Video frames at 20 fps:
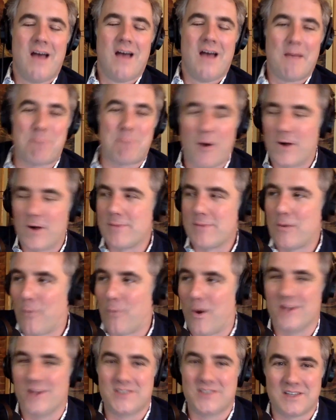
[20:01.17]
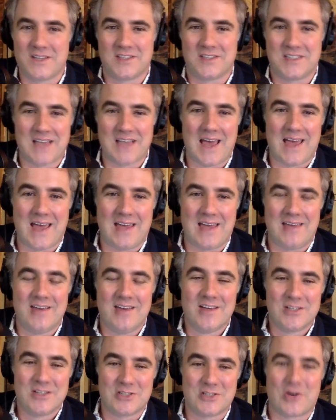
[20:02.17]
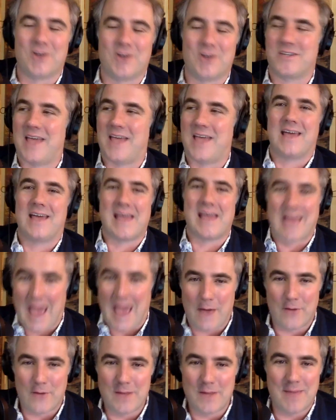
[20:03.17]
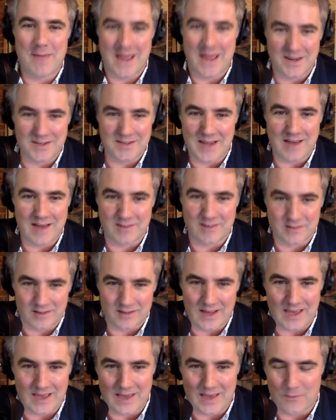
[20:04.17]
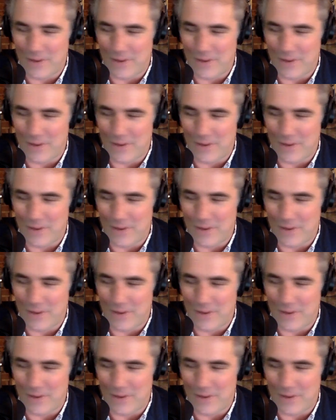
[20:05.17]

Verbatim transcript: part of me wants to say start tagging Howie Mandel